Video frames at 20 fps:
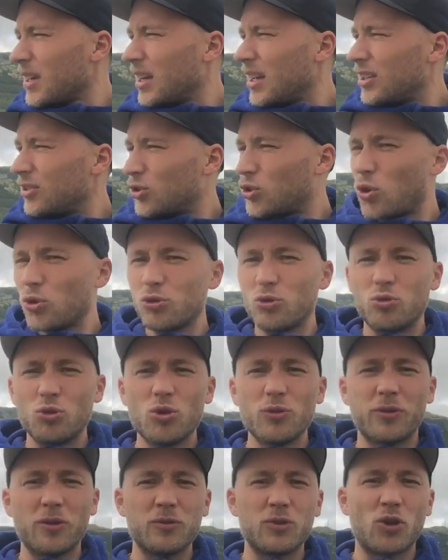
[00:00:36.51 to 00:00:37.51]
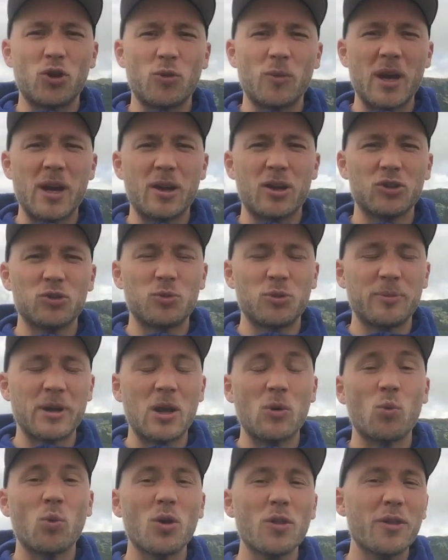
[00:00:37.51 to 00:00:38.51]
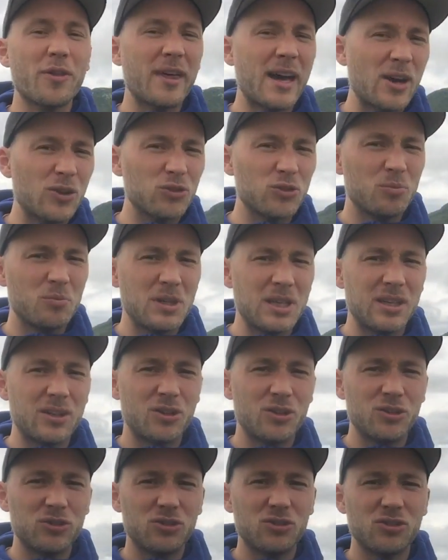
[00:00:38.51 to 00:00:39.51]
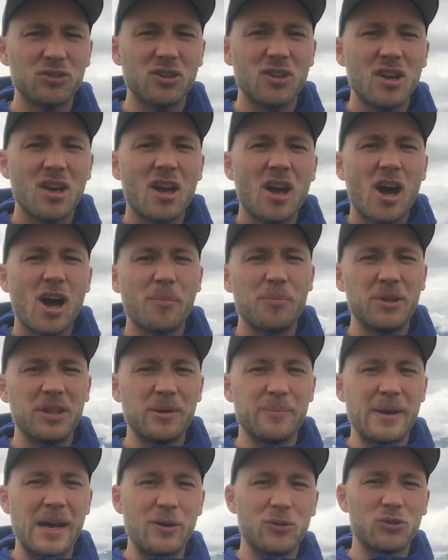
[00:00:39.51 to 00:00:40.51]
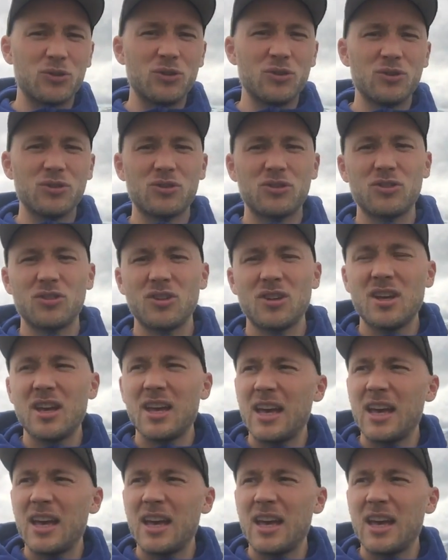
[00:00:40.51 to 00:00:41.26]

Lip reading: It's called the roof of Norway because we're about 1,000 meters up in the mountains,